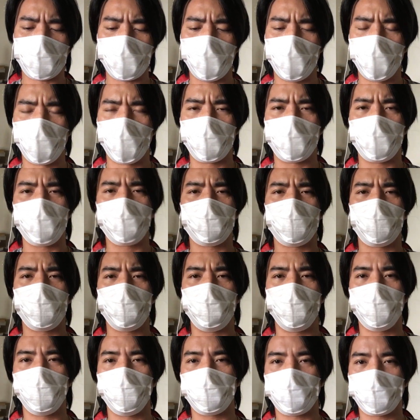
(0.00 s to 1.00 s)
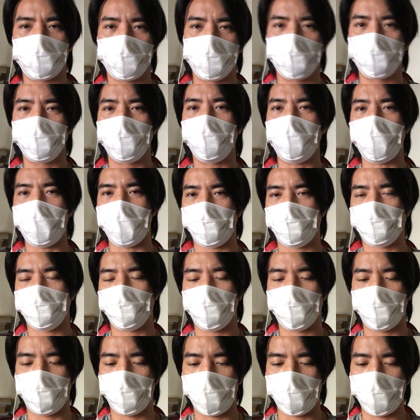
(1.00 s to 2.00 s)
more than 10 minutes, because it adds
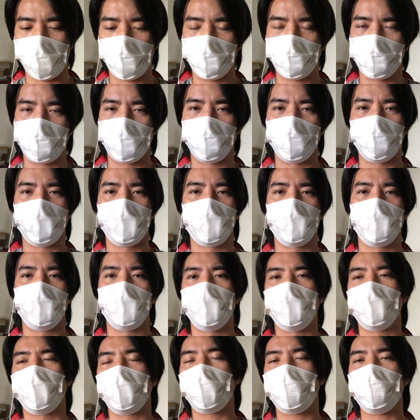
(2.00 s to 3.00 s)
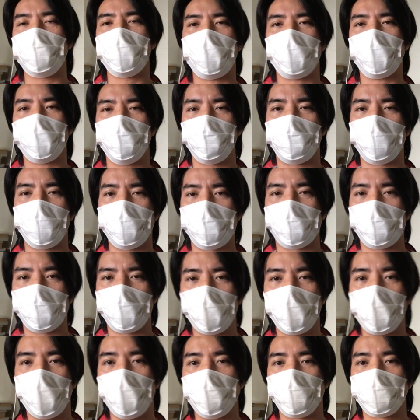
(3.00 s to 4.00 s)
more ads in, but I'm not getting paid at
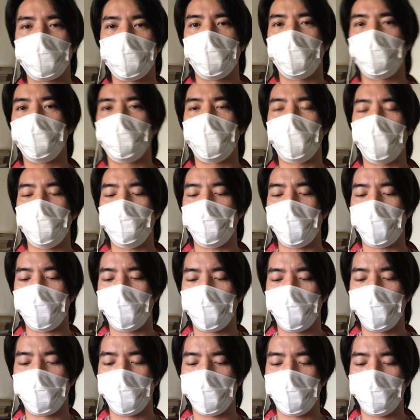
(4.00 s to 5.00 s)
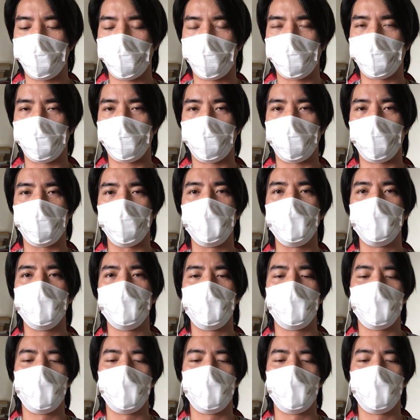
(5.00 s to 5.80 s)
all, so I'm not worried about that.